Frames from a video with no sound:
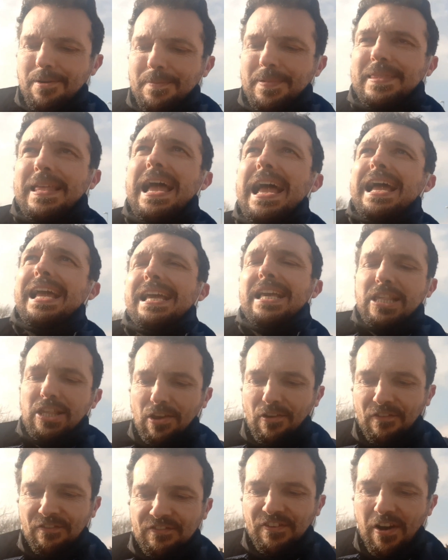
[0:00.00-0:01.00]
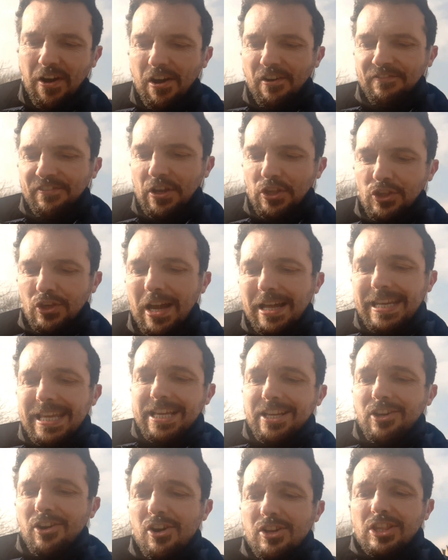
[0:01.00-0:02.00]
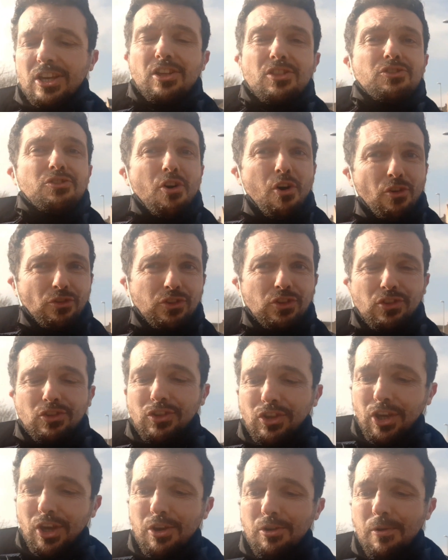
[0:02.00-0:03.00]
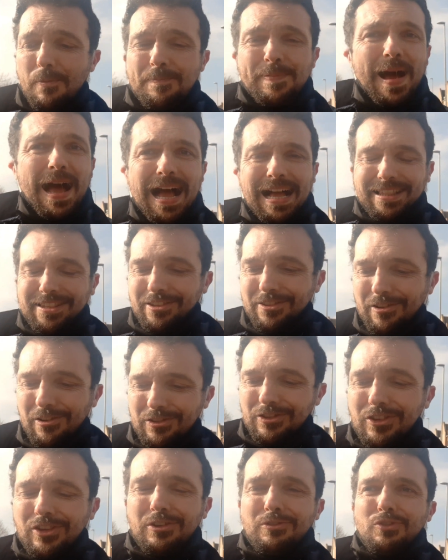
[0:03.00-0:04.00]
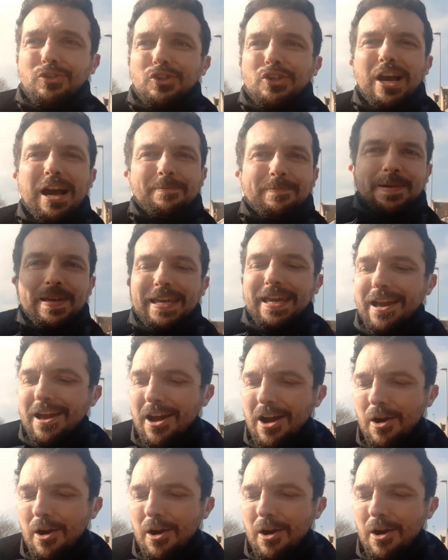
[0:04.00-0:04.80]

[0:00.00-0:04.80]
But there is Farfetch. Any good? Not too bad. Not too shabby.